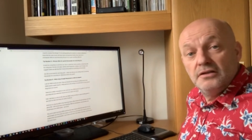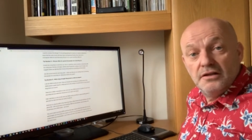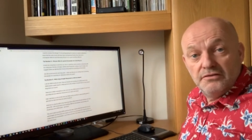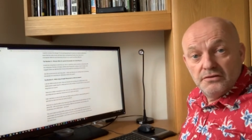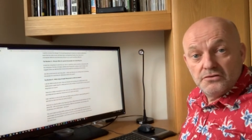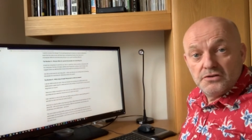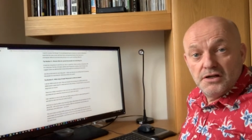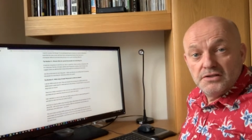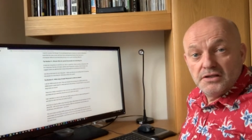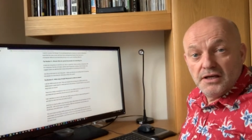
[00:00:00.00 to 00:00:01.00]
if you're
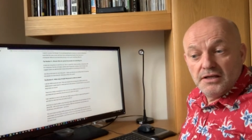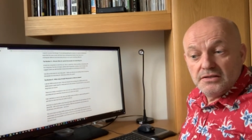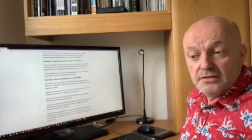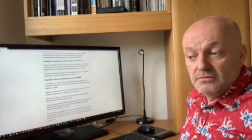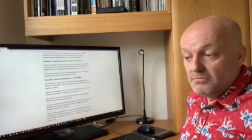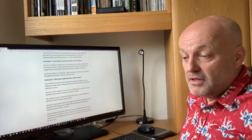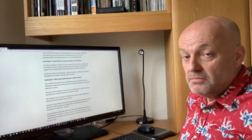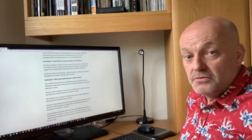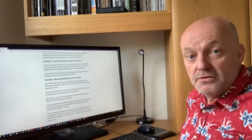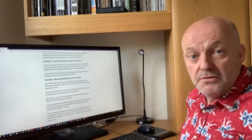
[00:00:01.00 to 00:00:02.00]
trying to get
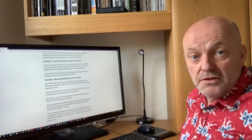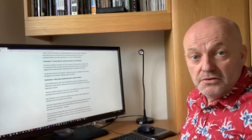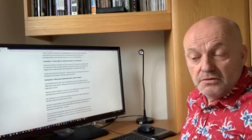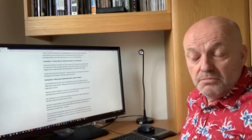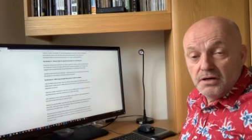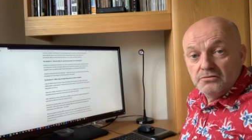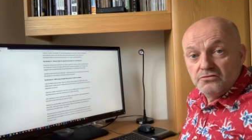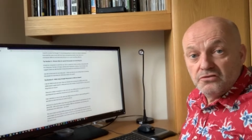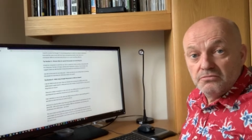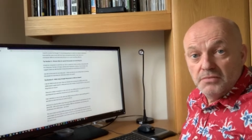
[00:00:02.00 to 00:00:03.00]
people to read your
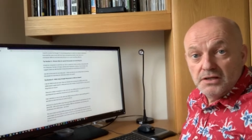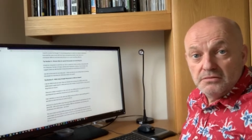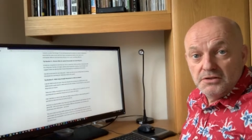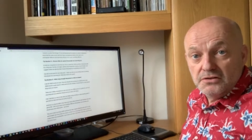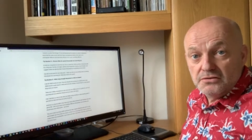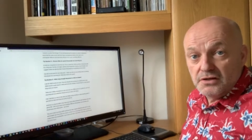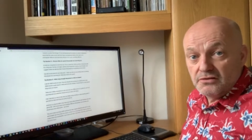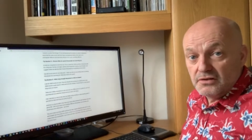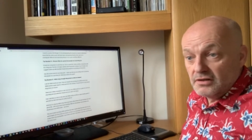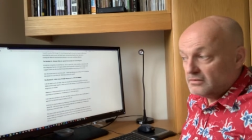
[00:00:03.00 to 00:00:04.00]
posts, make them
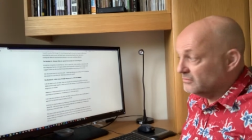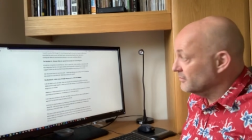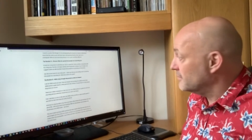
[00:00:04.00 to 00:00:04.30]
interesting.